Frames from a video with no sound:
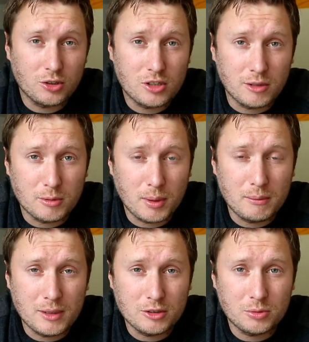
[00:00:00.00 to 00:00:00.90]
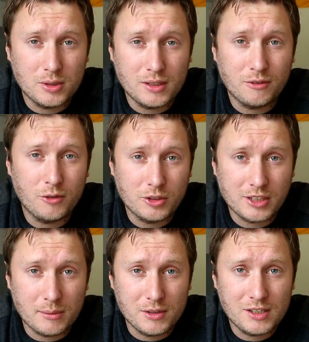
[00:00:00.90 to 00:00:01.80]
I think it's a good time to play Middlesbrough, the
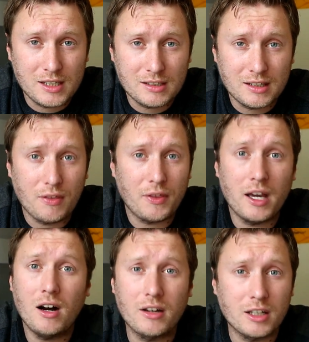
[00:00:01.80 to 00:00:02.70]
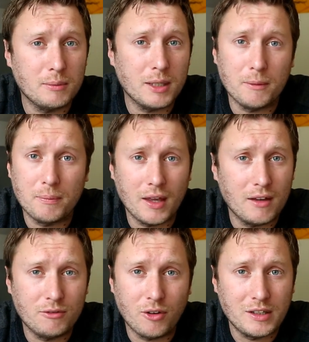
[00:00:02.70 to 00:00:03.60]
first game of the season. They are going to be
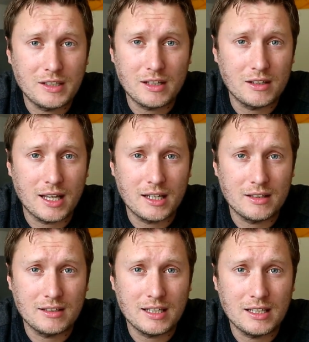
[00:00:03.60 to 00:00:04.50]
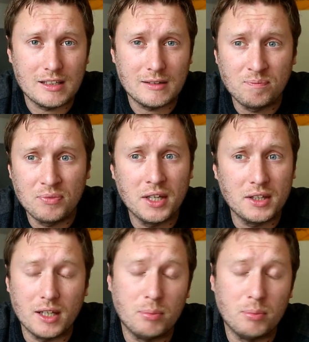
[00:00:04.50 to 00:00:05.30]
up there fighting at the end of the season.